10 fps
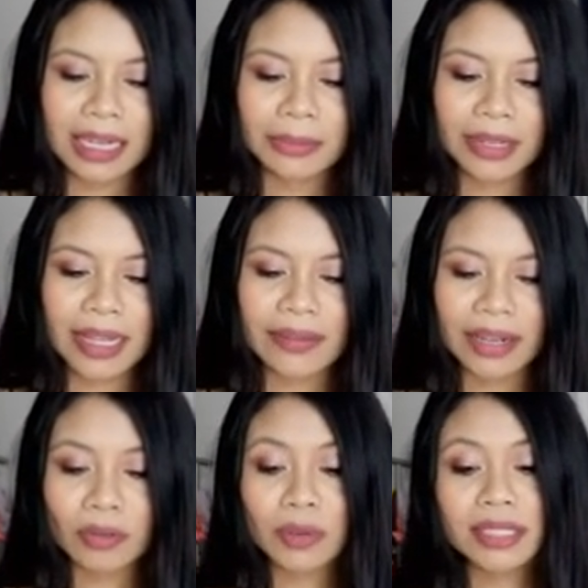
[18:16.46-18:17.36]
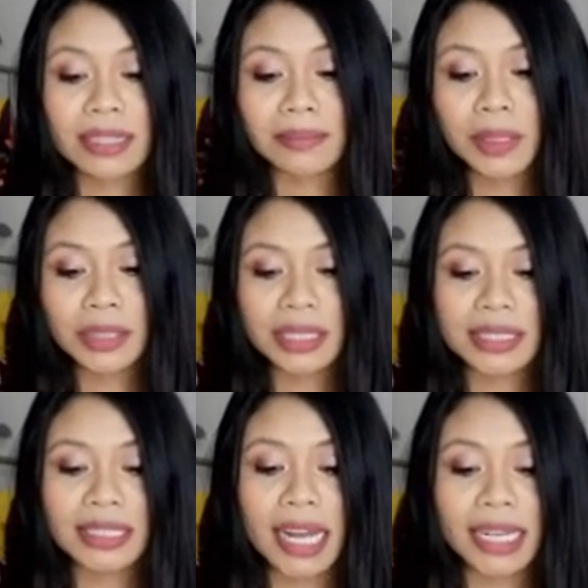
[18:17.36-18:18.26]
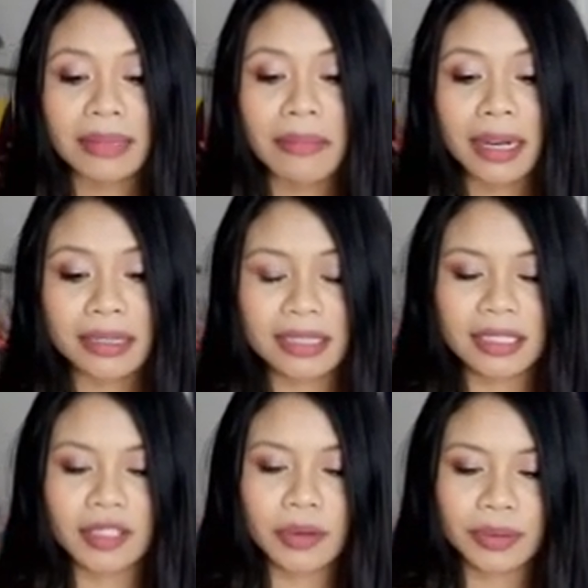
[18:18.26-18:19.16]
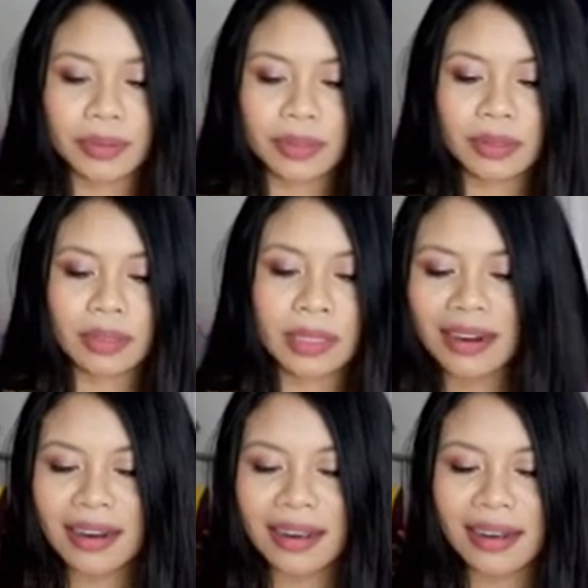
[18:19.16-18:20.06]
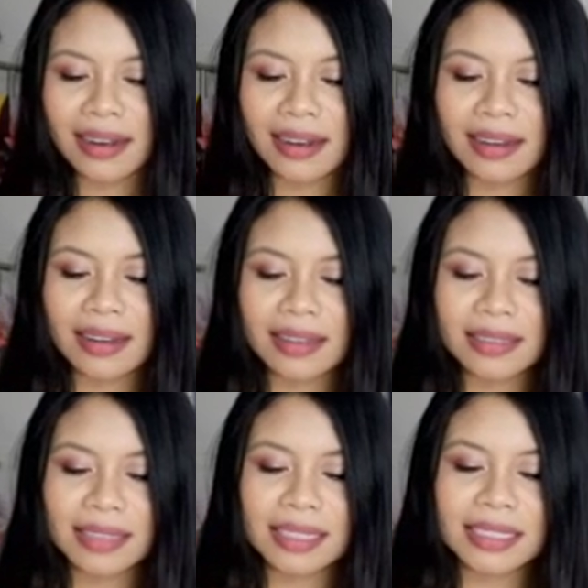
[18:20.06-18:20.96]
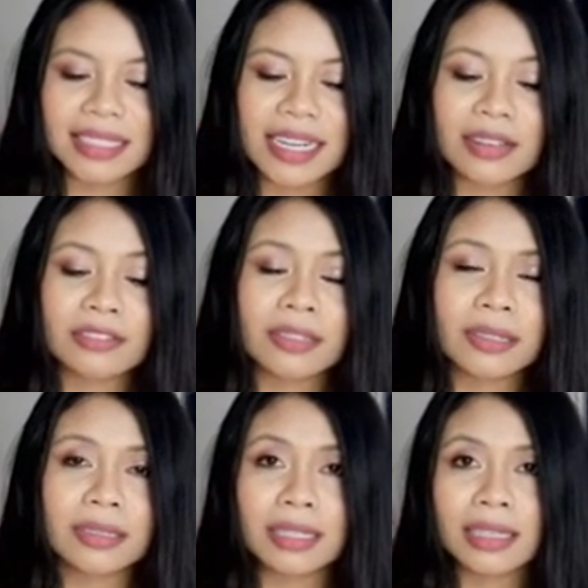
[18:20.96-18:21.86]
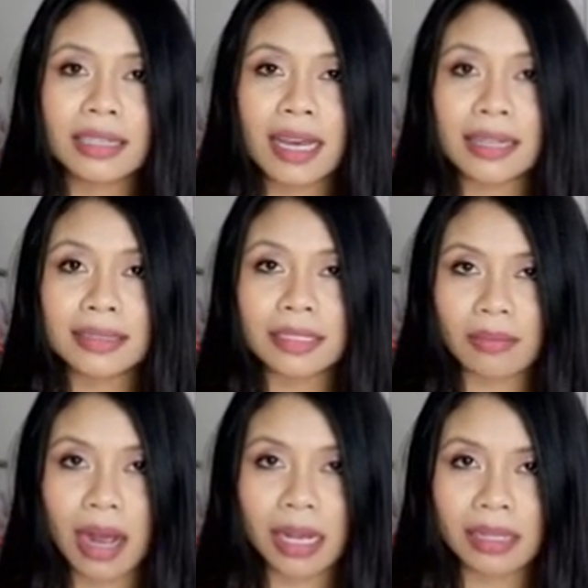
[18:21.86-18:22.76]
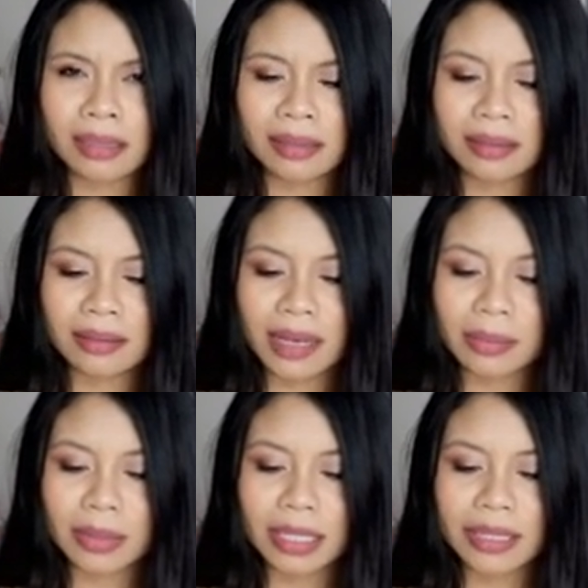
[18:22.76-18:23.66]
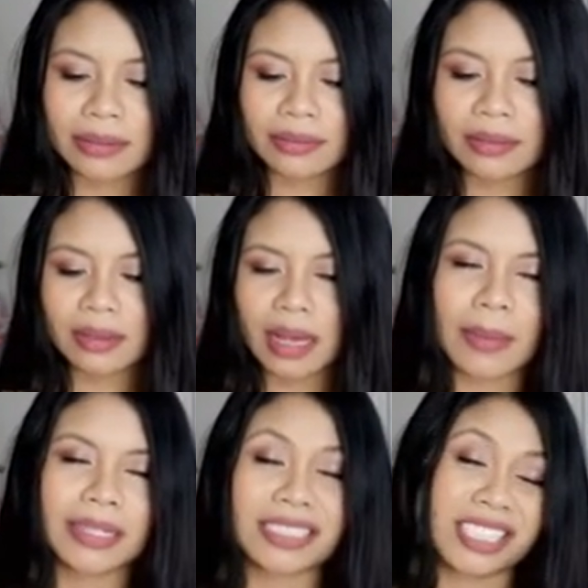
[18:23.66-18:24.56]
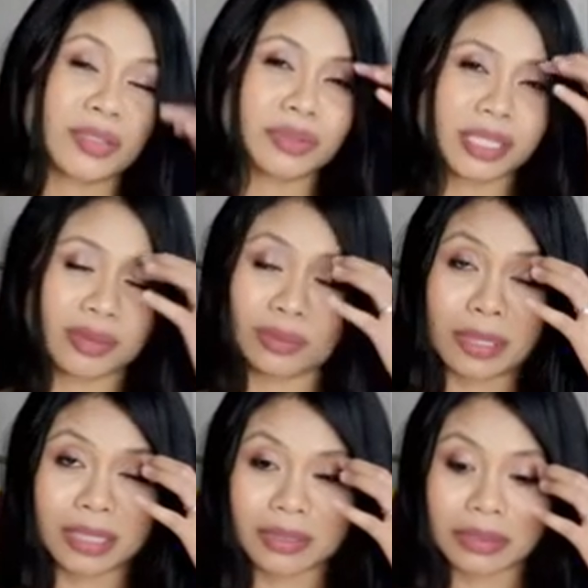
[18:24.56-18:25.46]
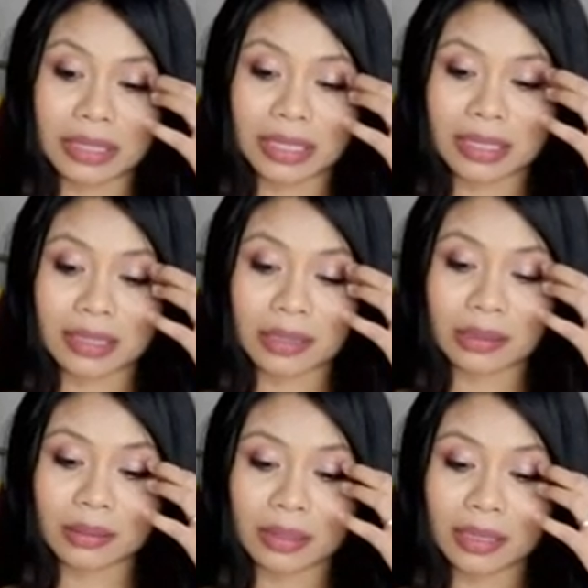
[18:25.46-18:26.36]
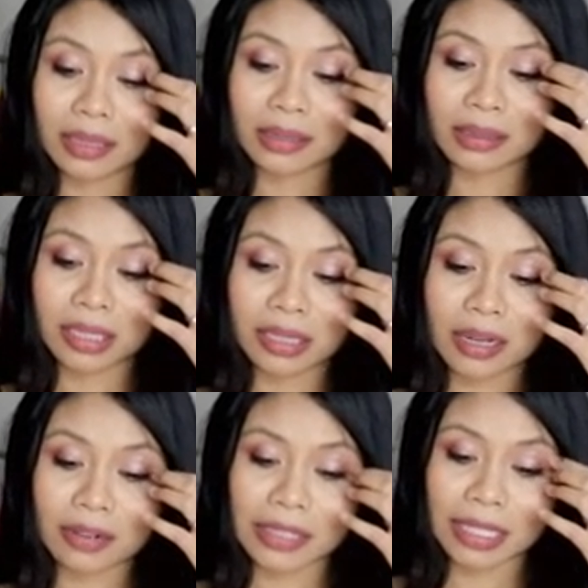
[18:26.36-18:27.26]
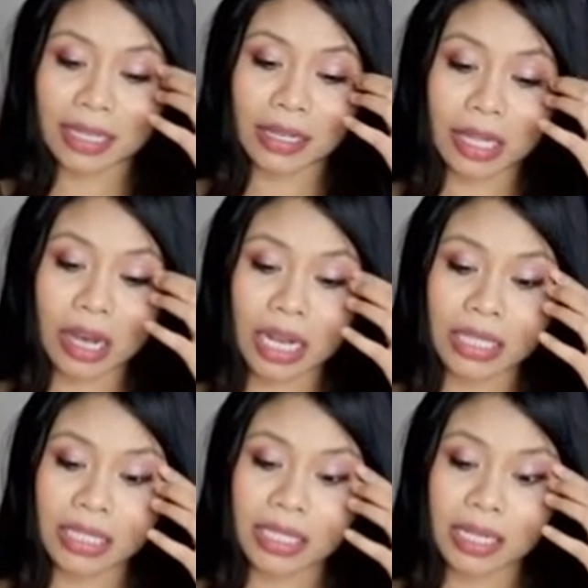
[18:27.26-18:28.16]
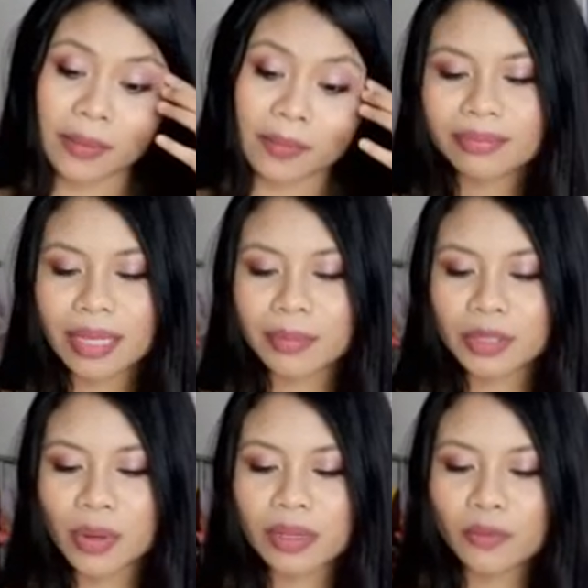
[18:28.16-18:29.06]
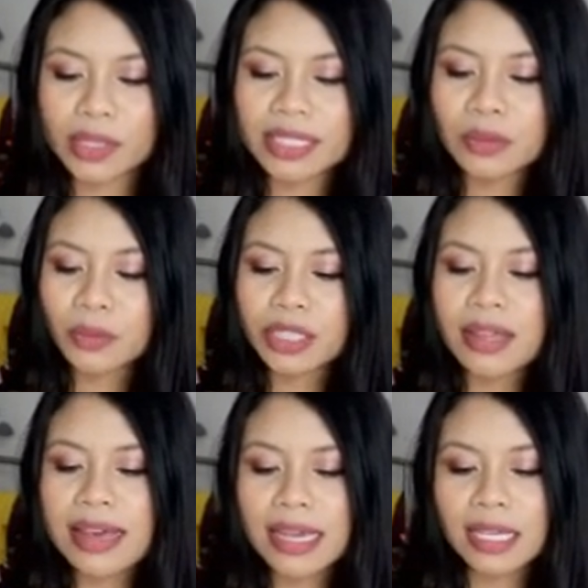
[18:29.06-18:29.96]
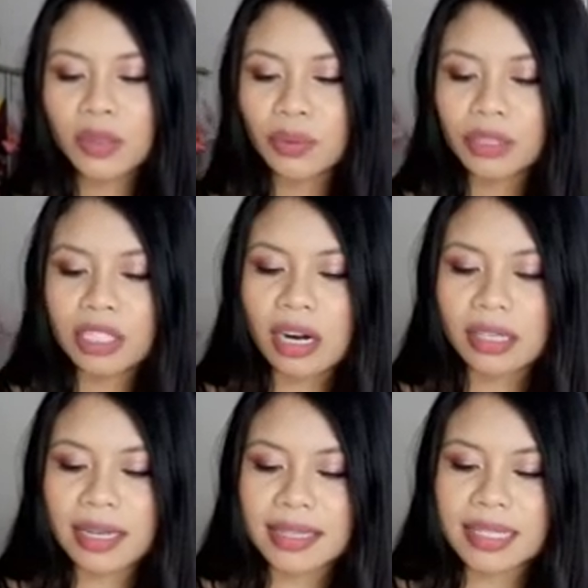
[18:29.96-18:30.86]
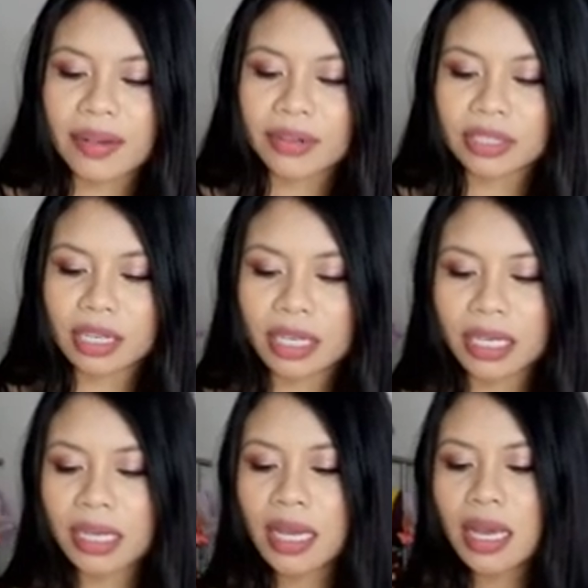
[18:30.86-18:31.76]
Number 11. What was the most exciting milestone? It's definitely that smile, I believe. I mean, it's just only 2 months really, so there's not really a lot. Number 12. What is the worst thing your child has ever done?